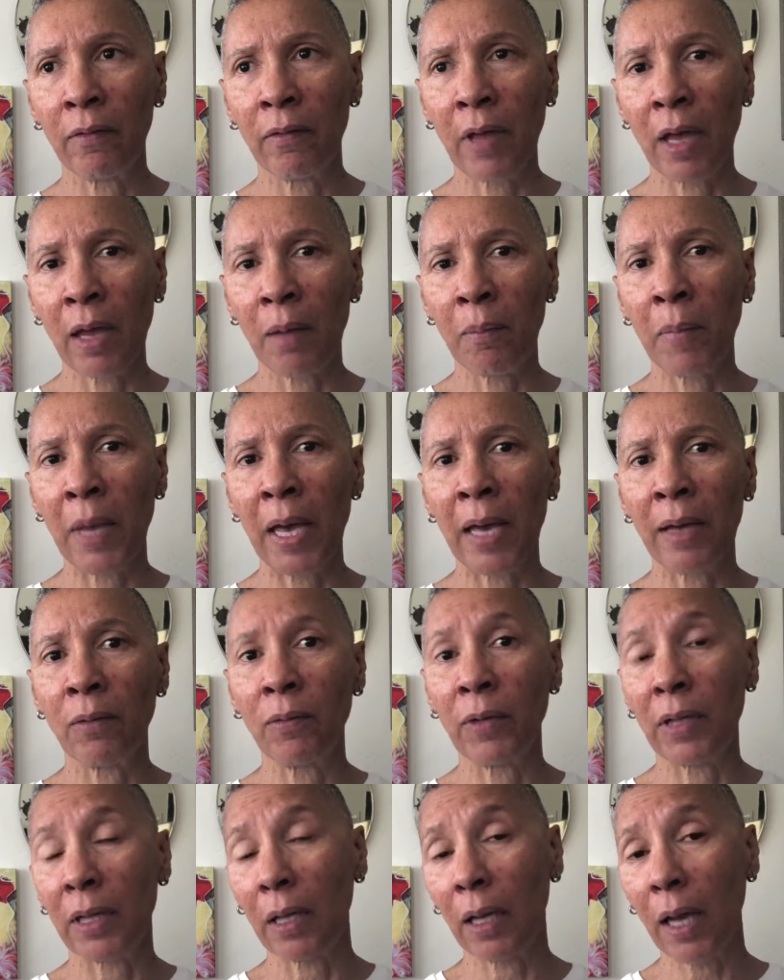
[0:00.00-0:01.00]
they met
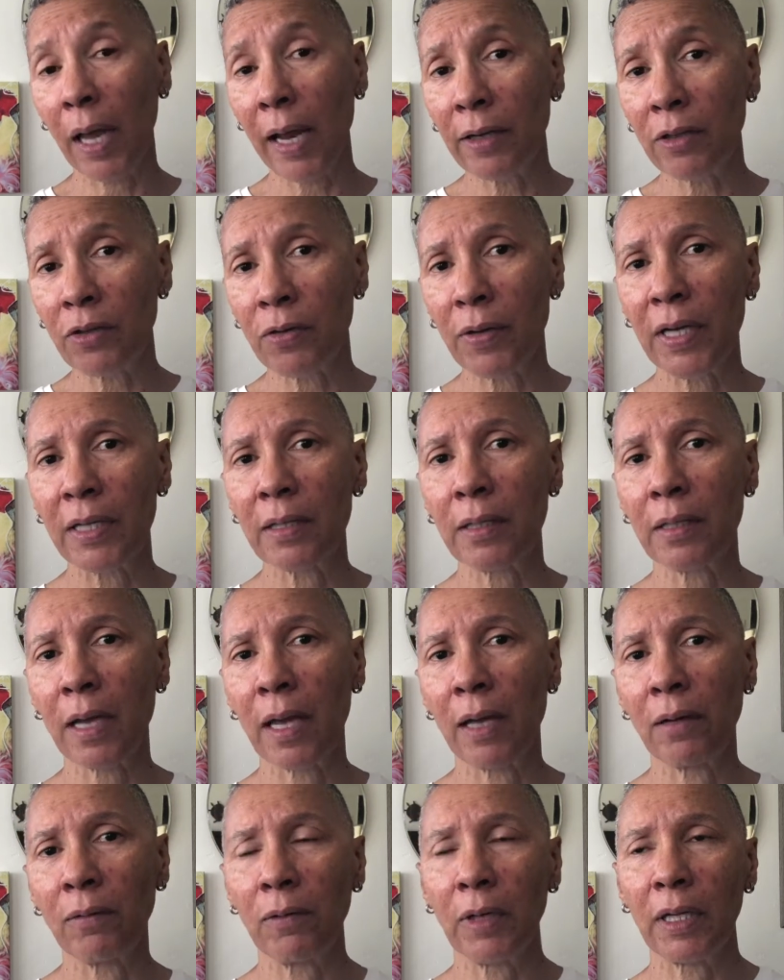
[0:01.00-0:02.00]
with the Land Trust
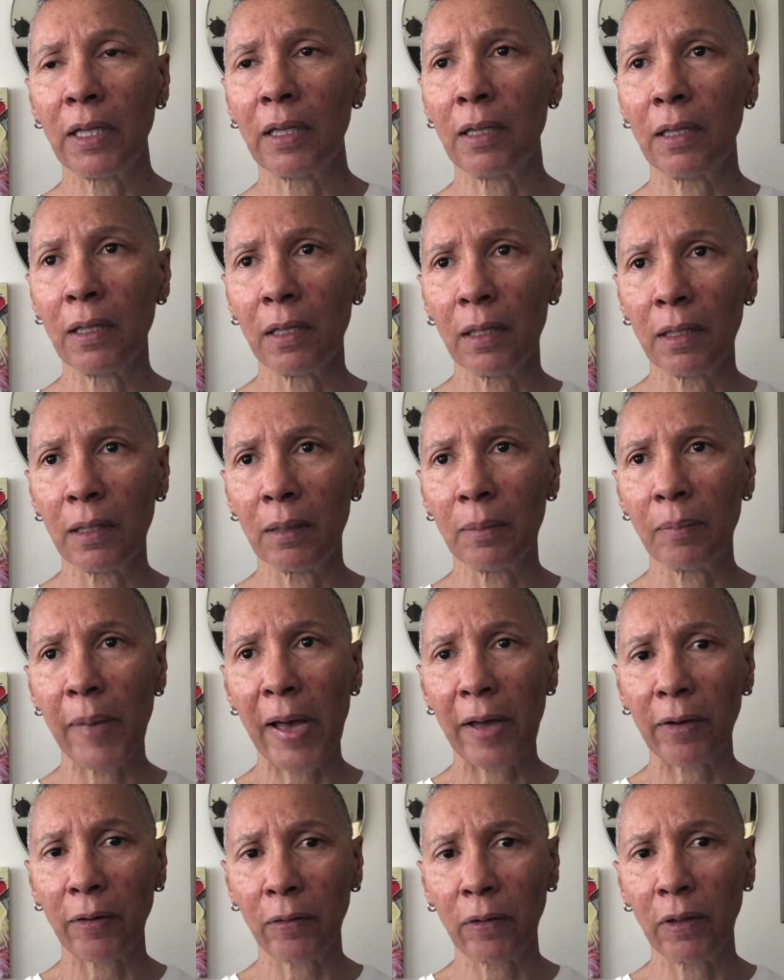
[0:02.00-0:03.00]
and with the
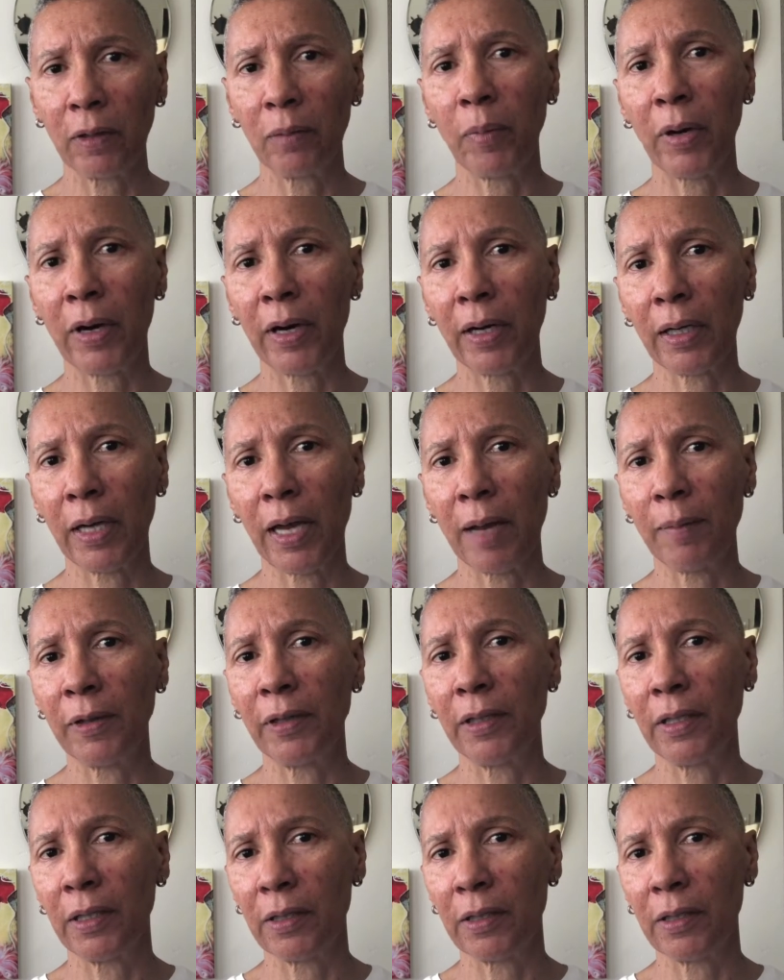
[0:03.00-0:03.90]
Powderhorn Park Neighborhood